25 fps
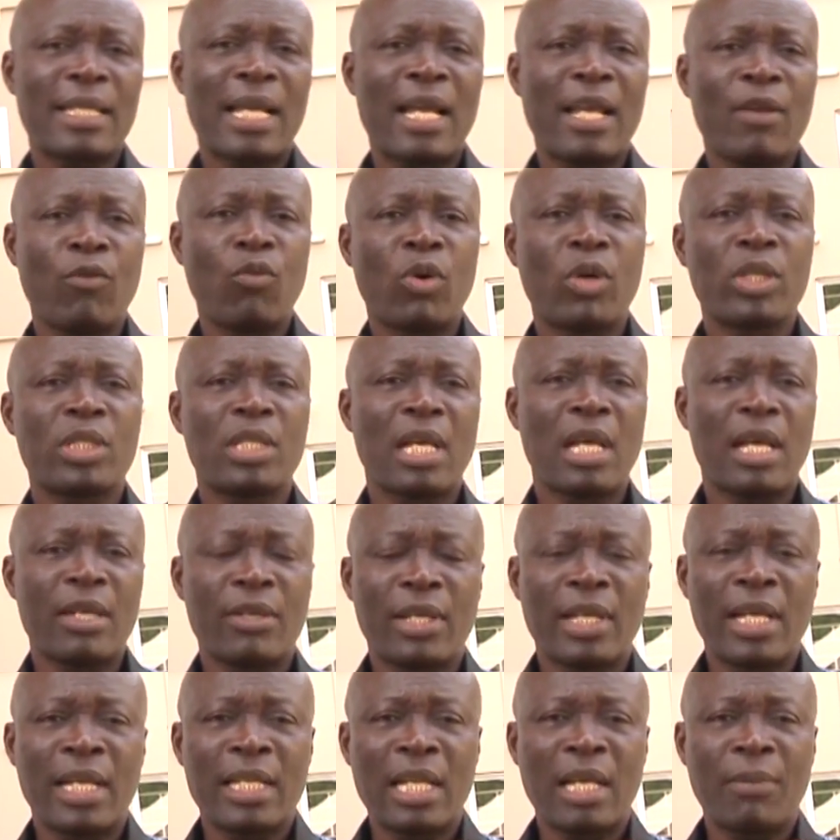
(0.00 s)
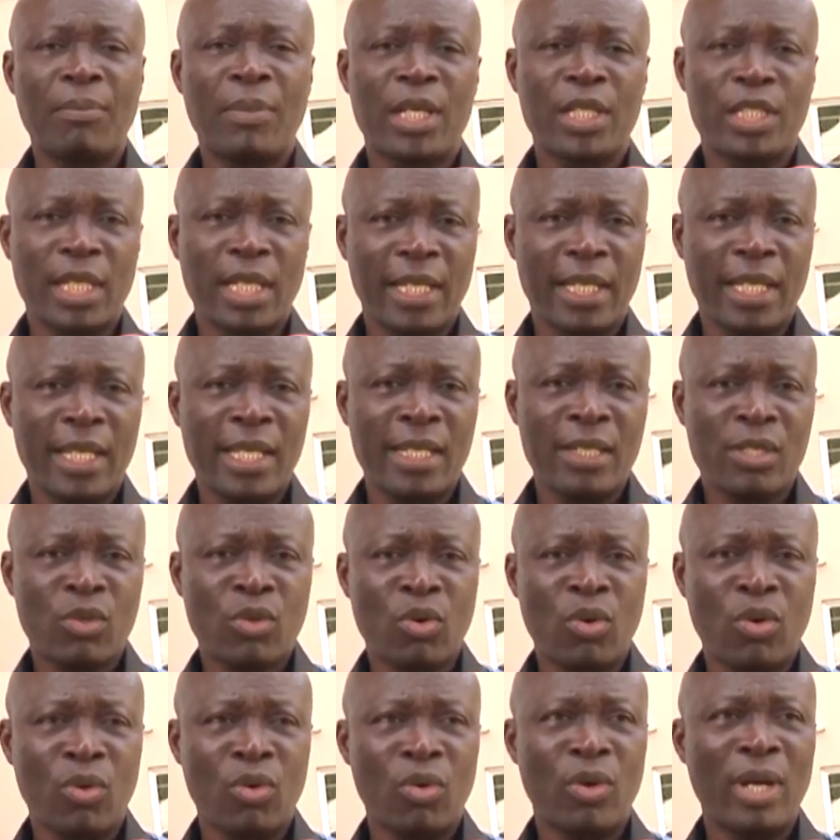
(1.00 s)
I watched their Uganda match against
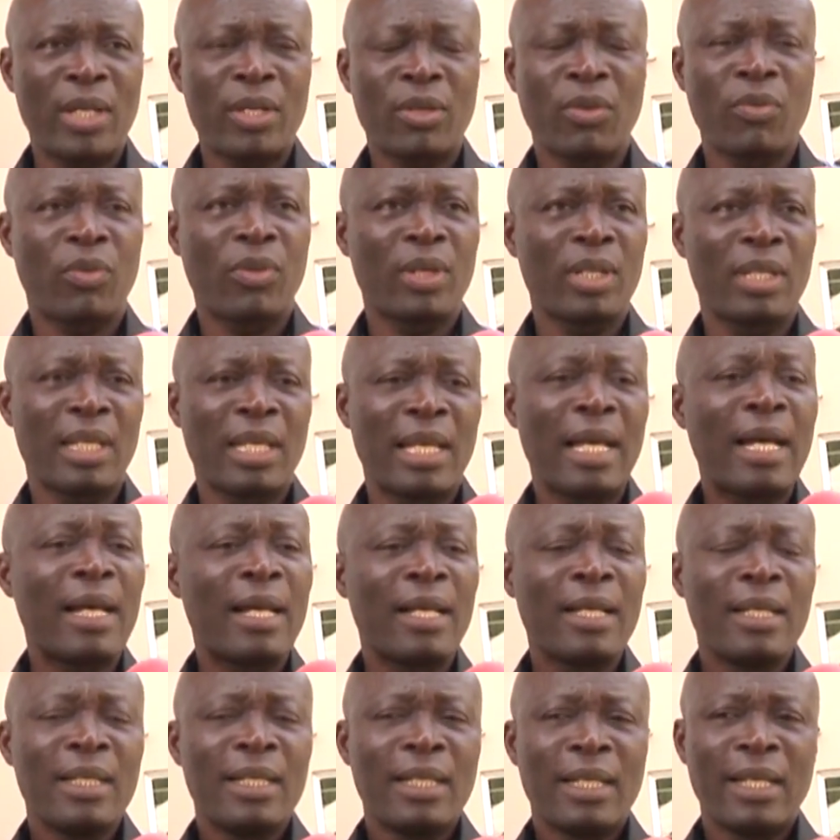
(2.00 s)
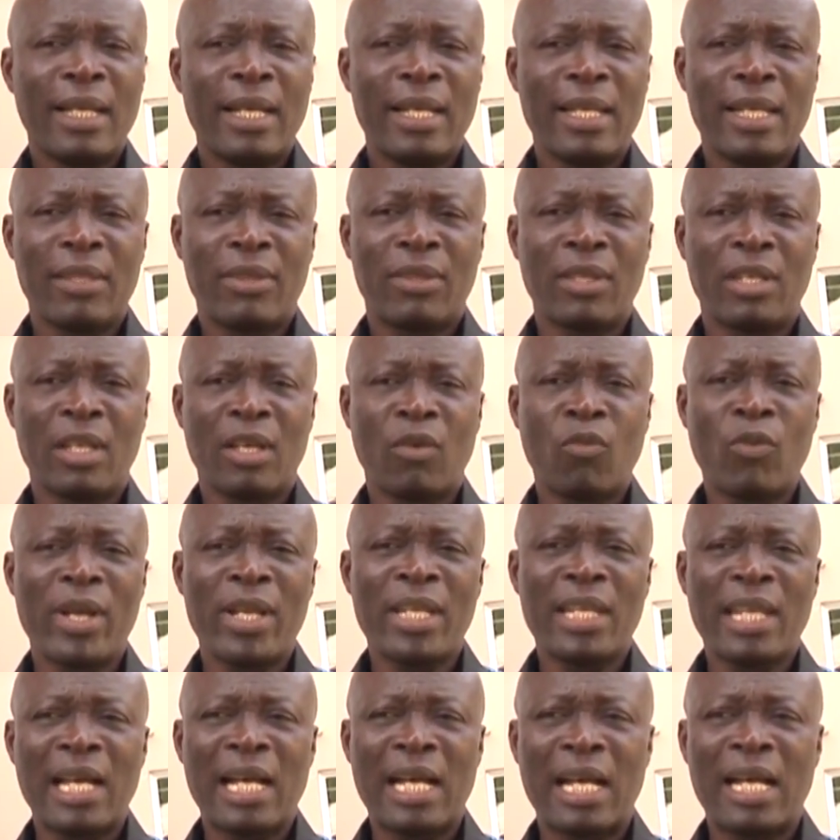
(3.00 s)
Congo. I don't think they are anything.
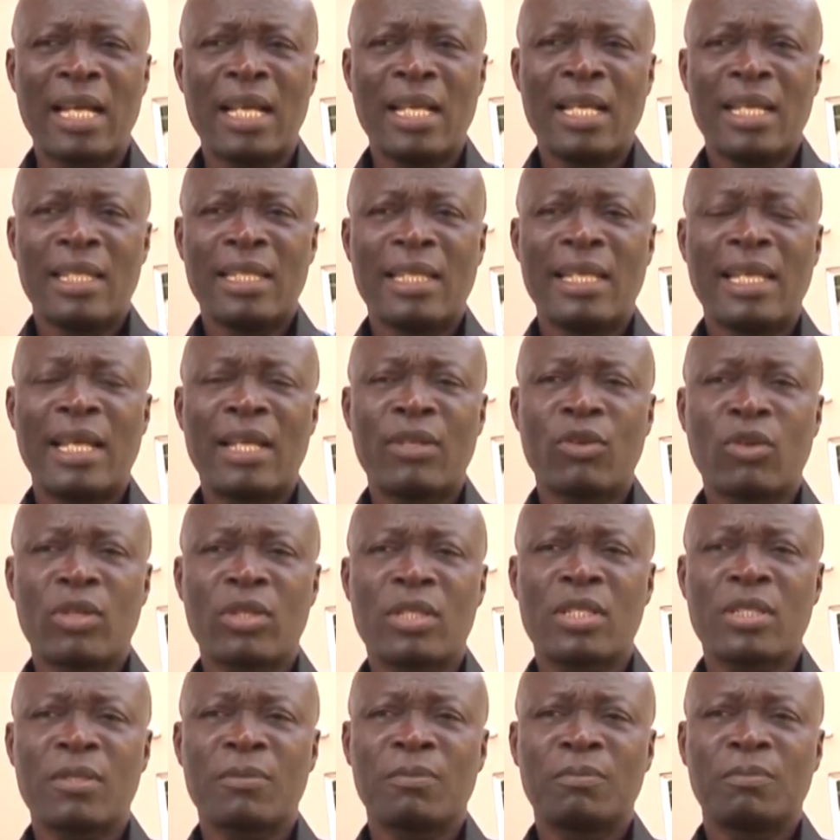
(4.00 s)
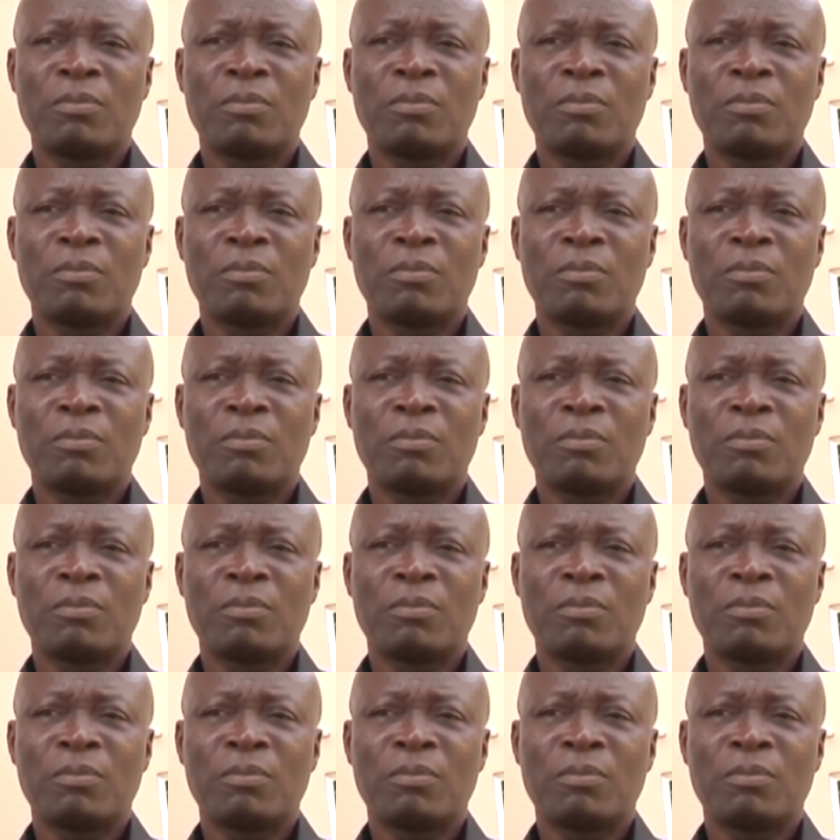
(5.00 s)
When they are, they are not